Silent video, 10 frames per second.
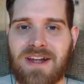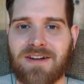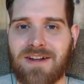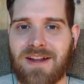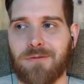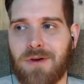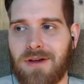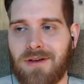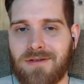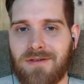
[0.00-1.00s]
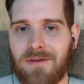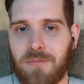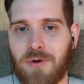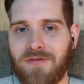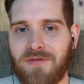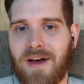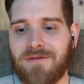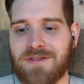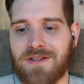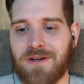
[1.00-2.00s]
down to like a 3.5.
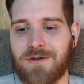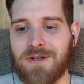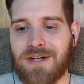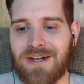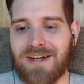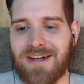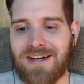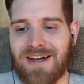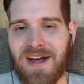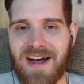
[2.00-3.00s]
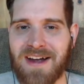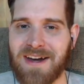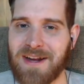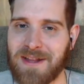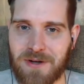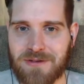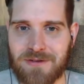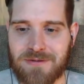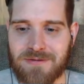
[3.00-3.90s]
So I'm kind of in the middle of the two.